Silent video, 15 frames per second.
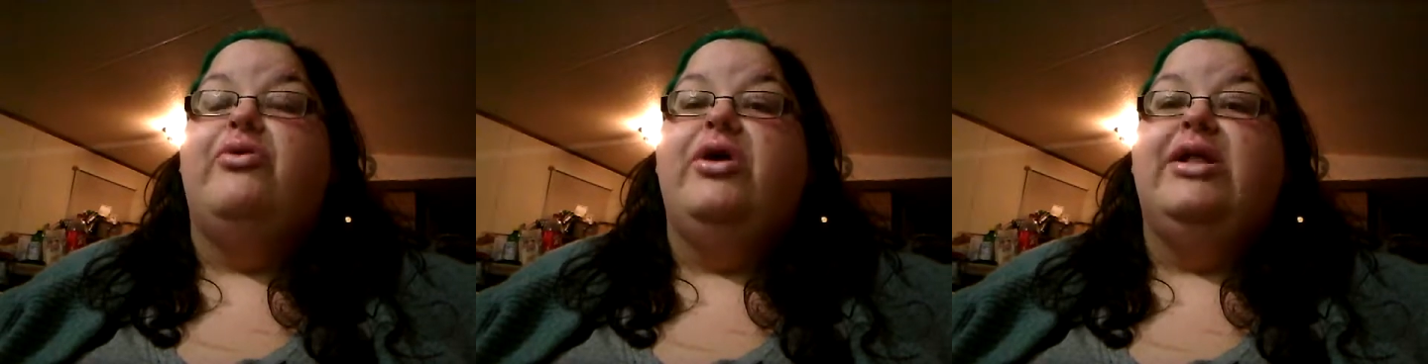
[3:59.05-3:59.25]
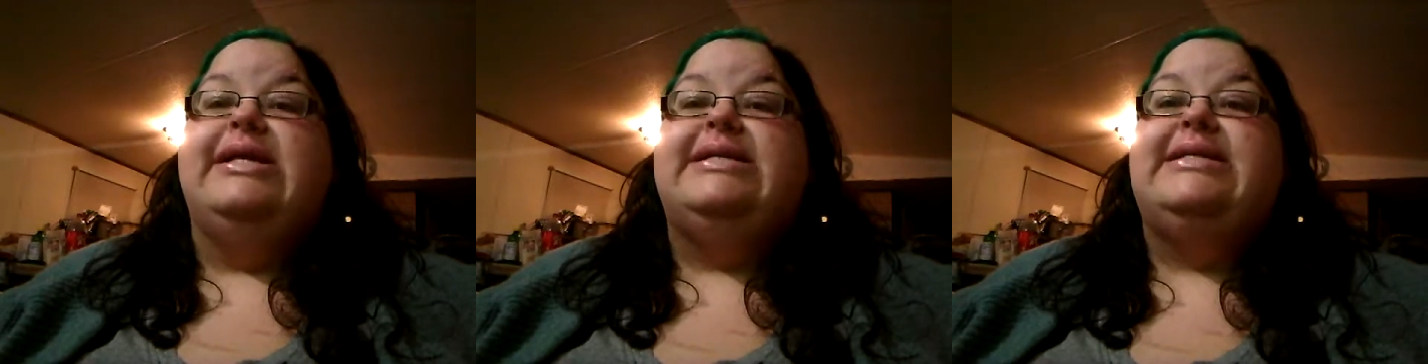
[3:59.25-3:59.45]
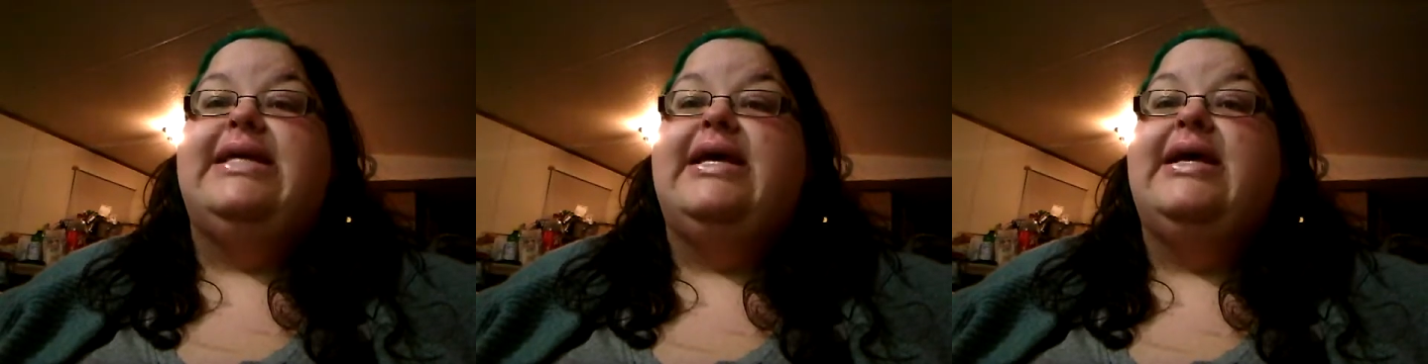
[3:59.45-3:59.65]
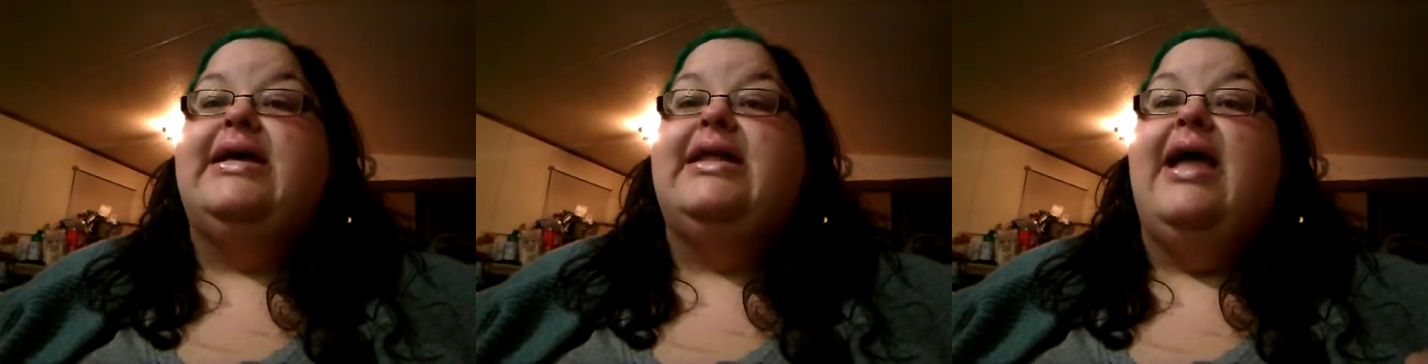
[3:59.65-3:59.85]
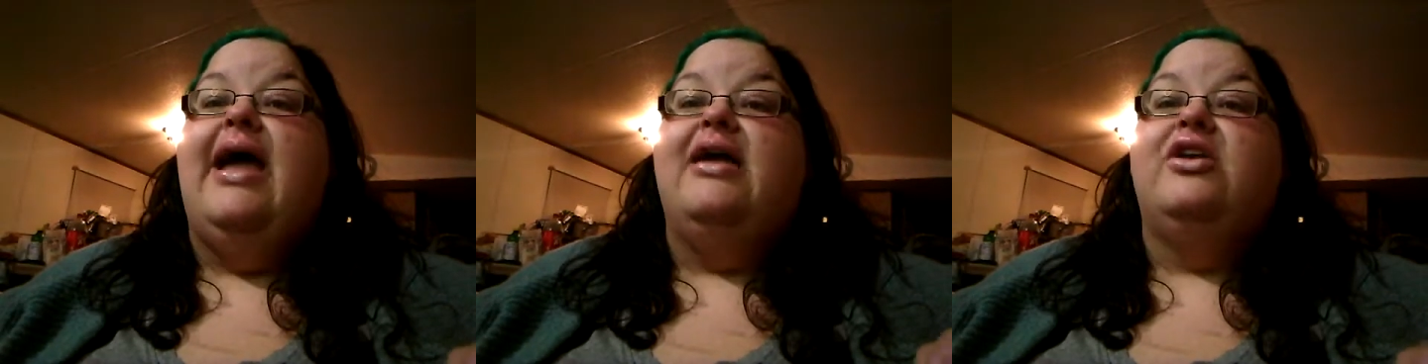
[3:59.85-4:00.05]
oily
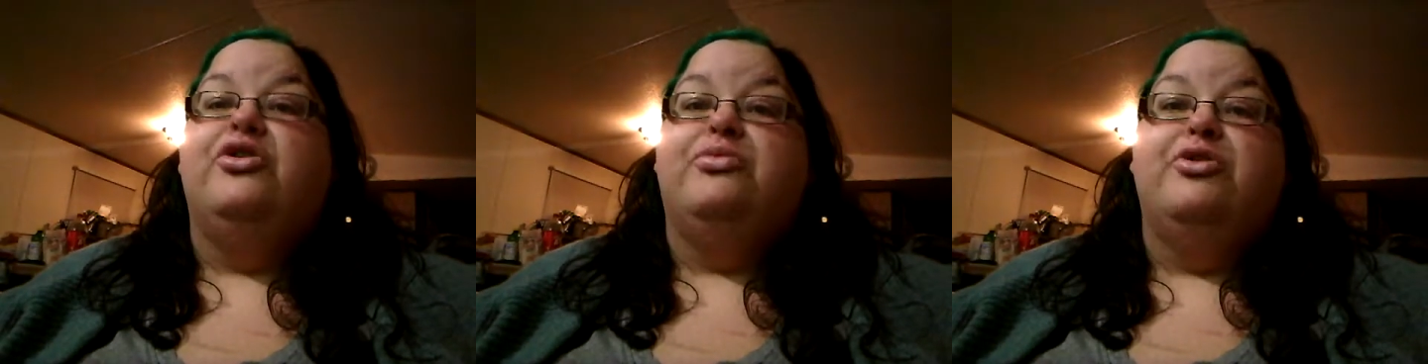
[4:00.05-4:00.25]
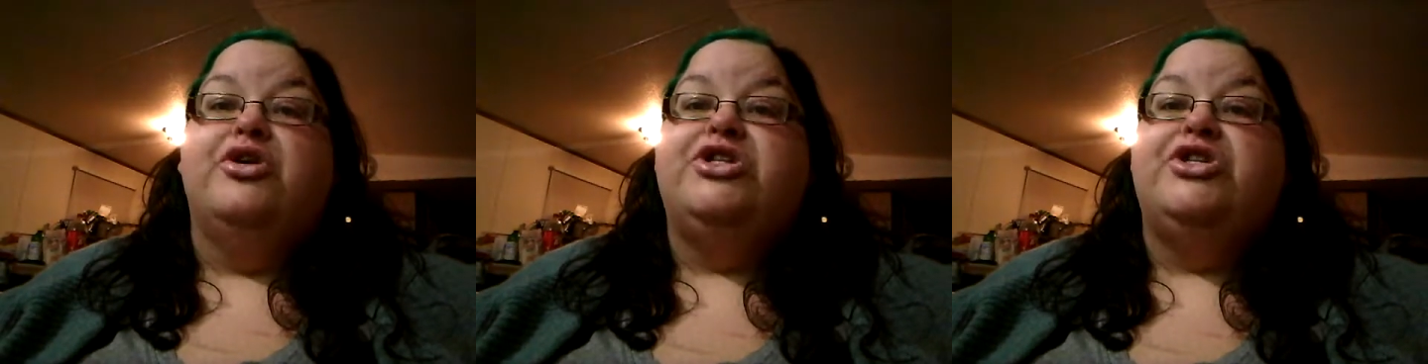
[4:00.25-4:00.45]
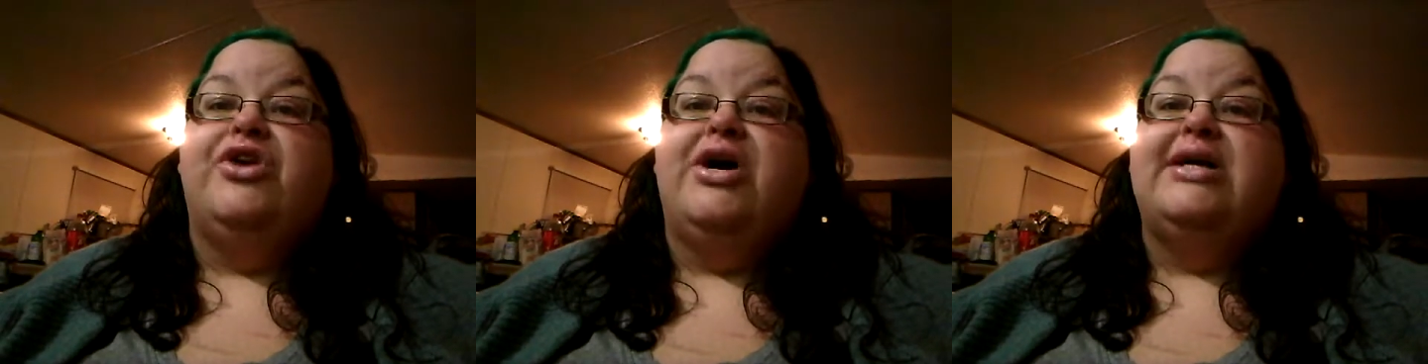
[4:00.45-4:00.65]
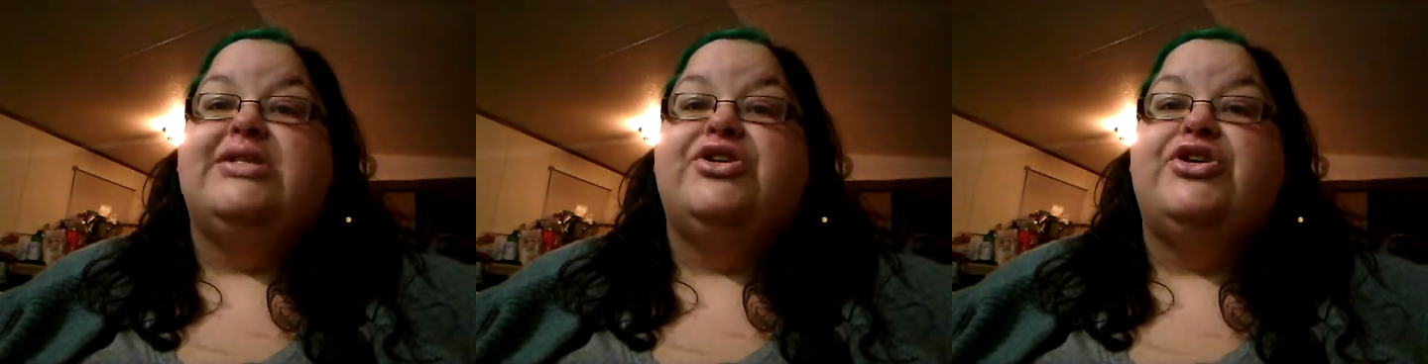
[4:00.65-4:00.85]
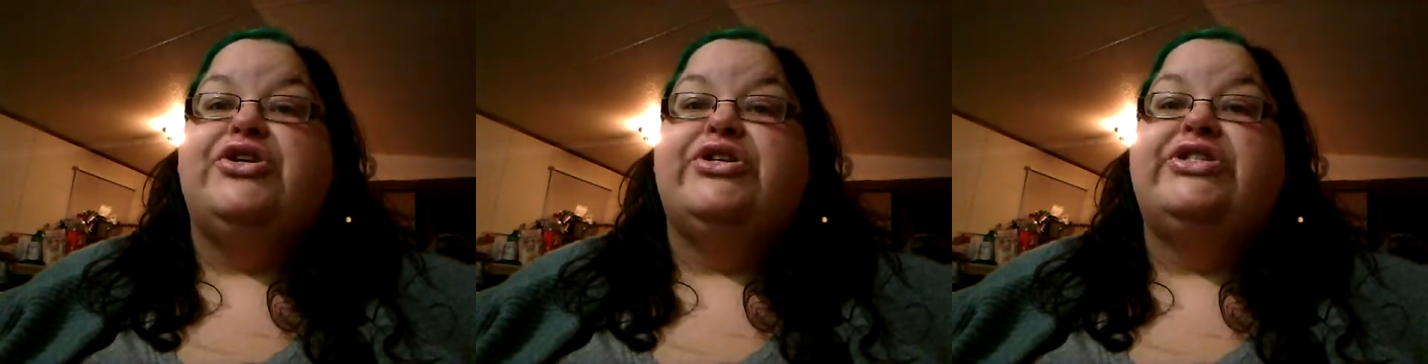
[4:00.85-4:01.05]
skin and your
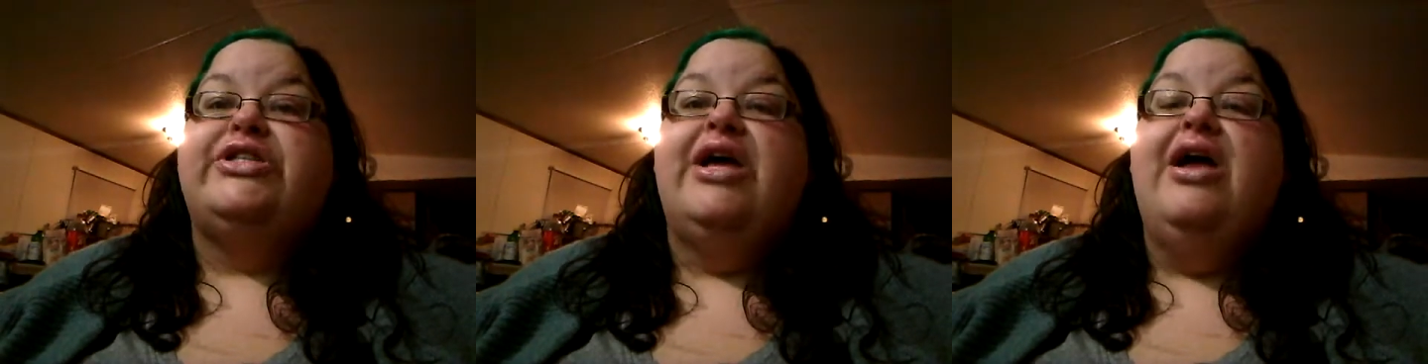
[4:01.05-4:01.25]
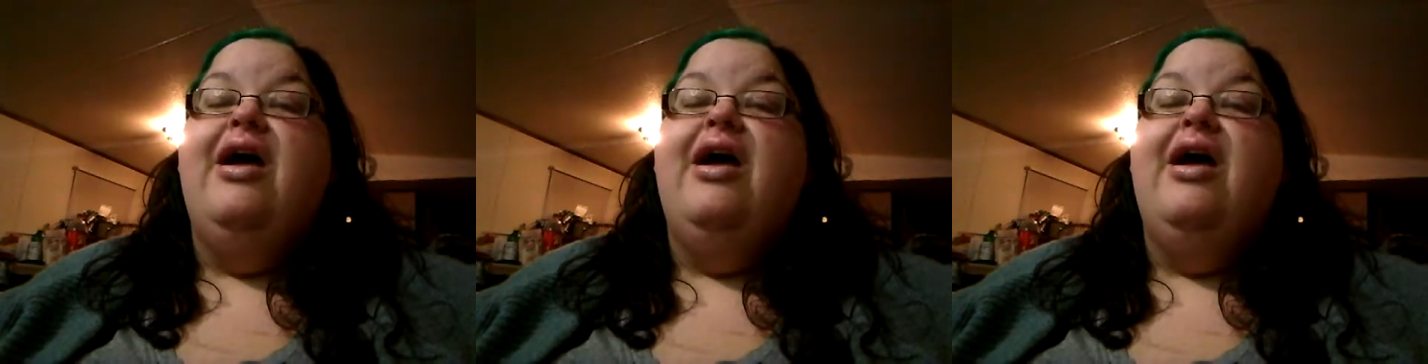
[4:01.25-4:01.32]
moisturizers.